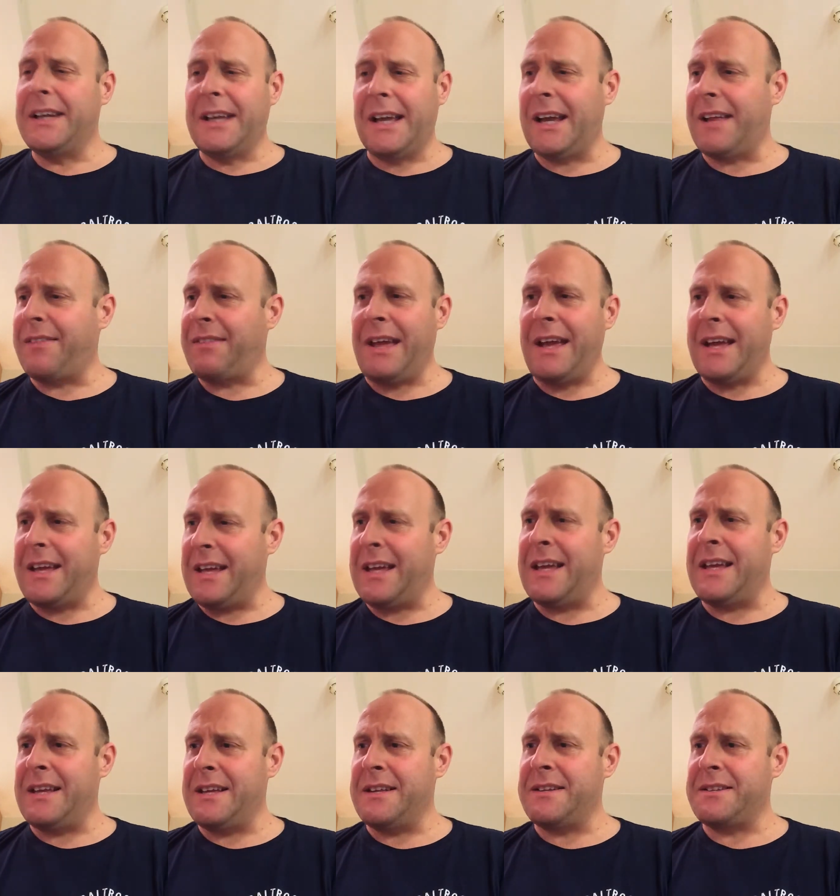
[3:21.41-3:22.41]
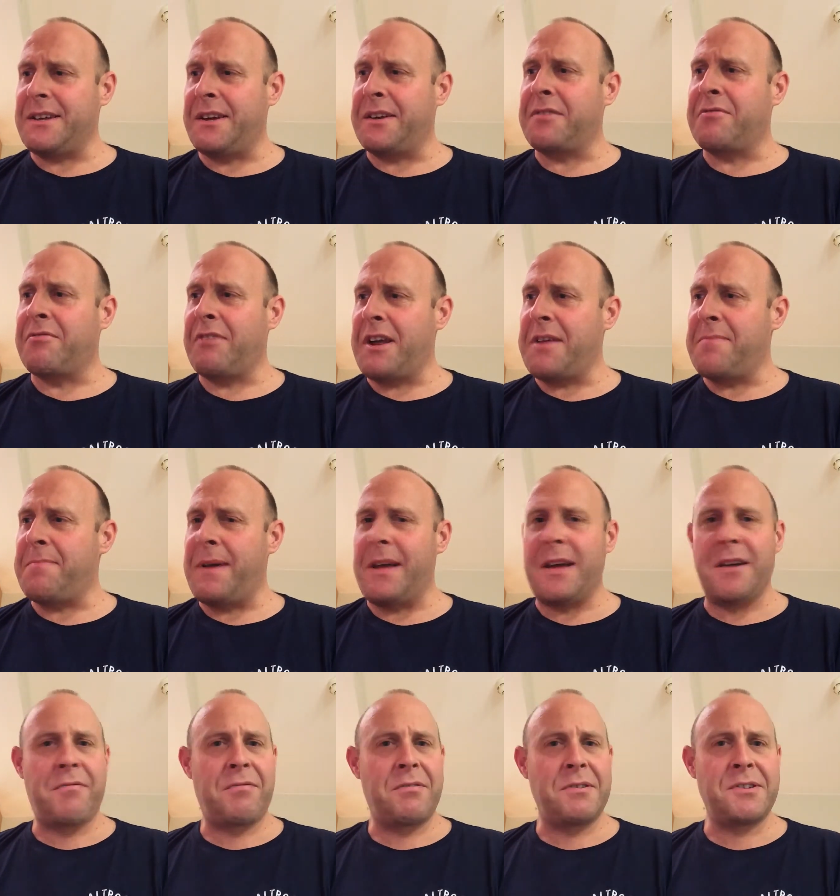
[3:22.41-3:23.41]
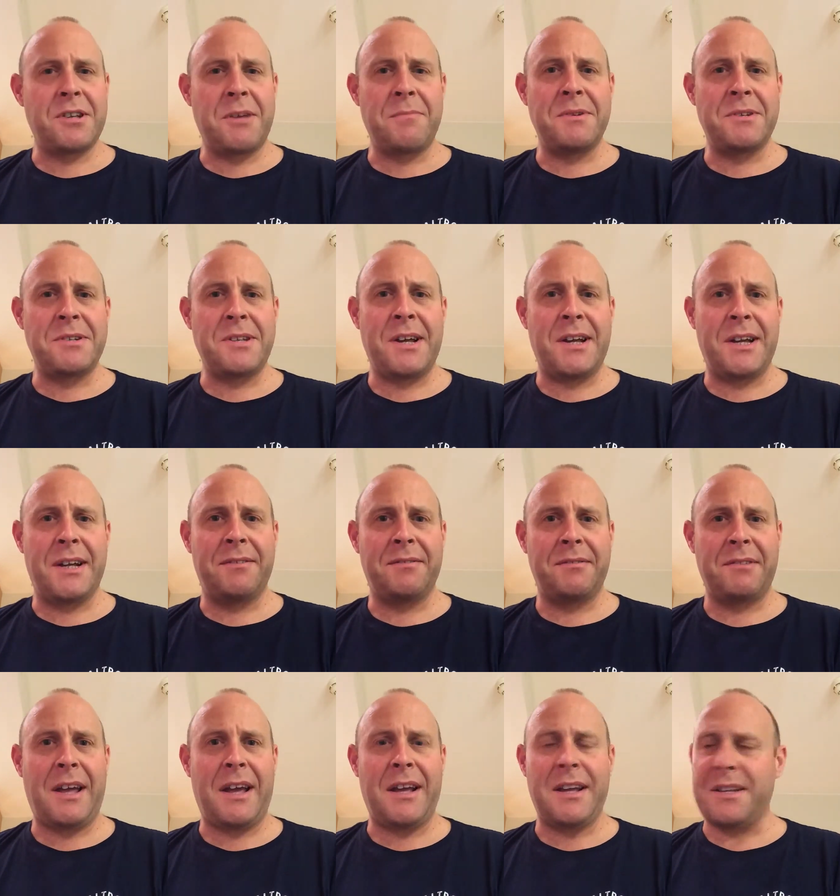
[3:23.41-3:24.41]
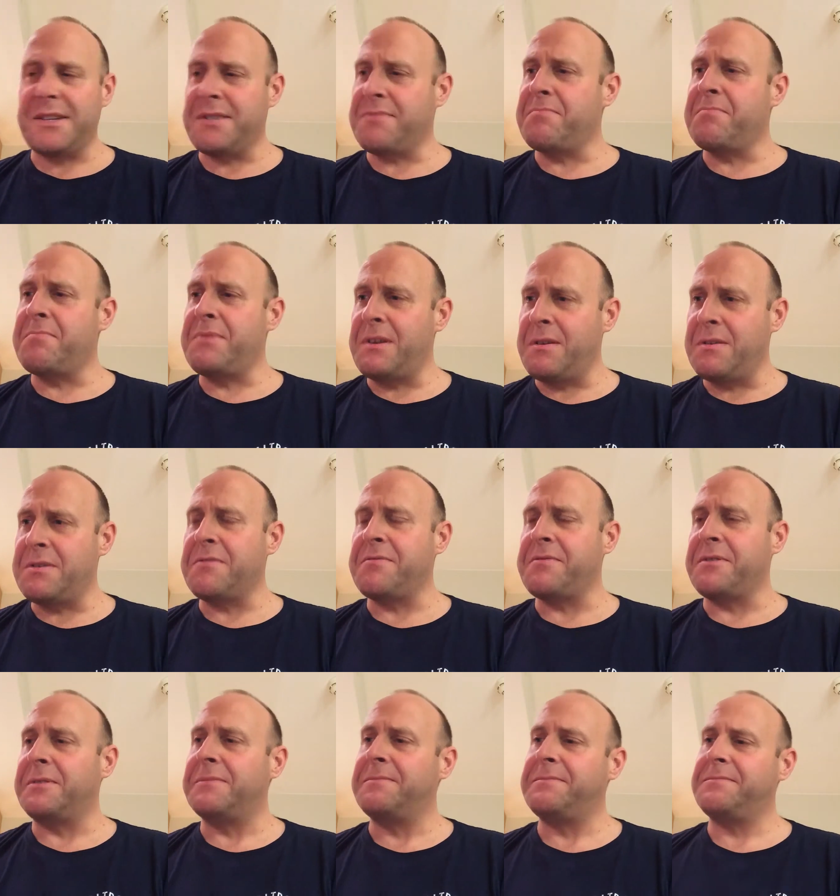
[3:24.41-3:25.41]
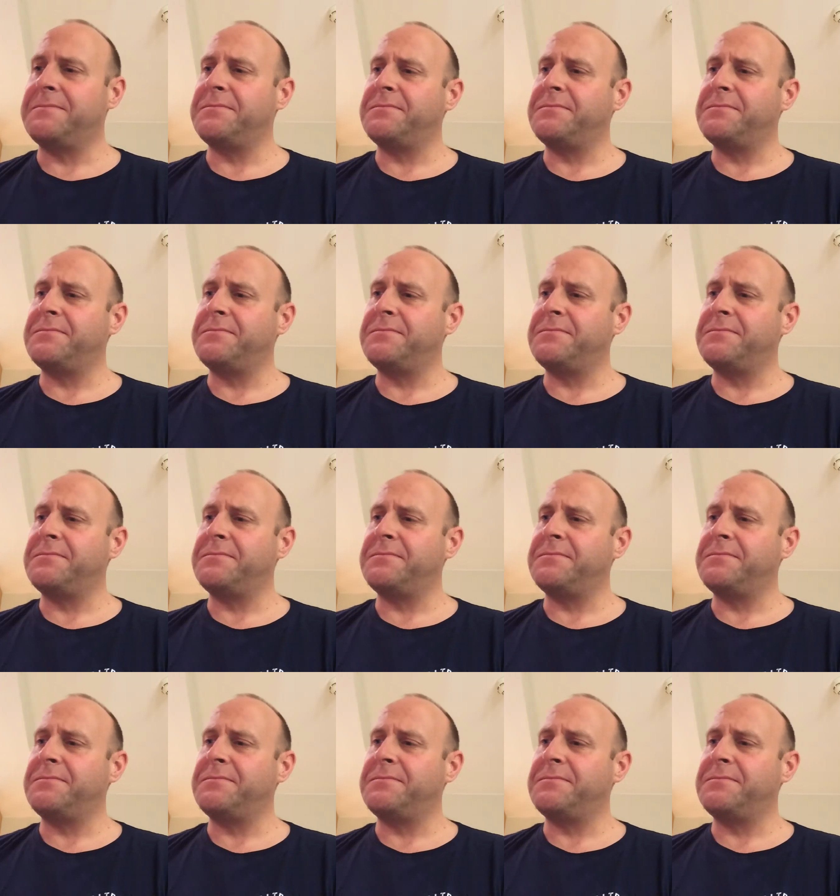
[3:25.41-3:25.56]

Yeah, that is a great beer for a summer's day. That is beautiful.